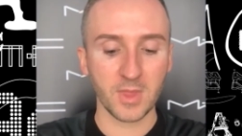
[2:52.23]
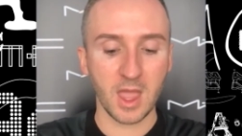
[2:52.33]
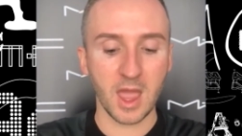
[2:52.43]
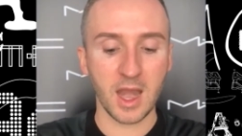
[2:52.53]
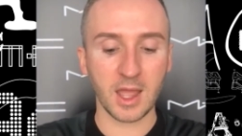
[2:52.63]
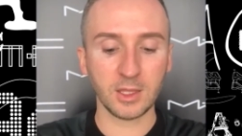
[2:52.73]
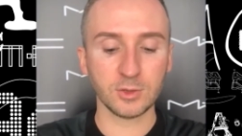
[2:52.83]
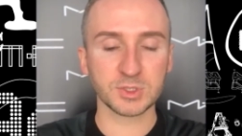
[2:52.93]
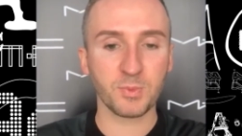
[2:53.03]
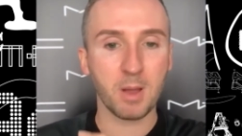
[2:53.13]
And I use
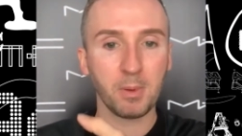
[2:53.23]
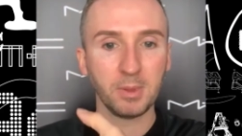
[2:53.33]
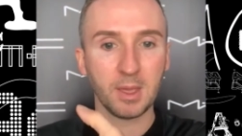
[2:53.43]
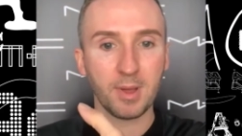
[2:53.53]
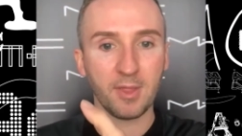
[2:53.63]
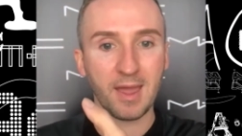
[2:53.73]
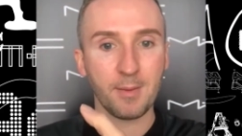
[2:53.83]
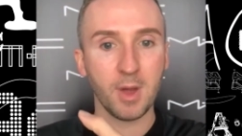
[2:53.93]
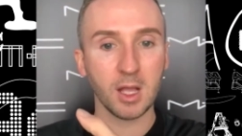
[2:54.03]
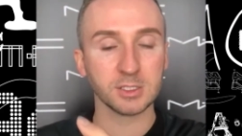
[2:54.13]
probably about that
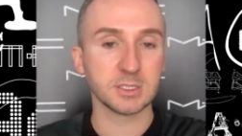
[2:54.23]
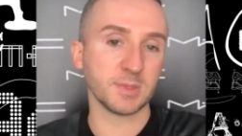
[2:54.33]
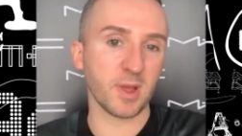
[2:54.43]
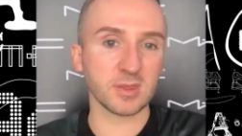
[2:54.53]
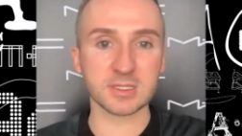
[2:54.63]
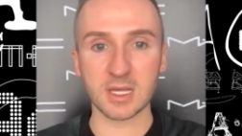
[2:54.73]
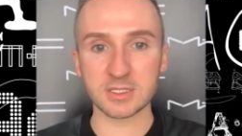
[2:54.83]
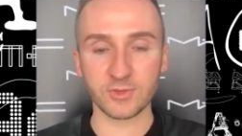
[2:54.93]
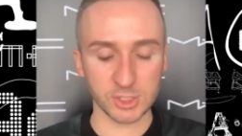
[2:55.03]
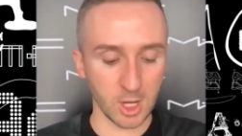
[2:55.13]
much. It's about the size of a
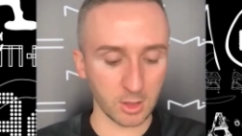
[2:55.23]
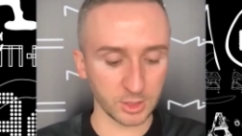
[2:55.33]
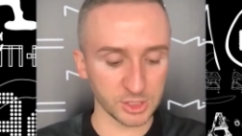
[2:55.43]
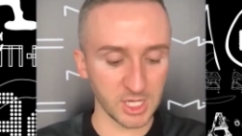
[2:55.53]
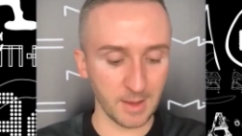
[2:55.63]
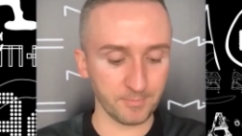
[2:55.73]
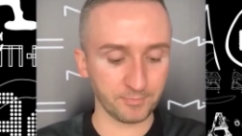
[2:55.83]
chocolate chip.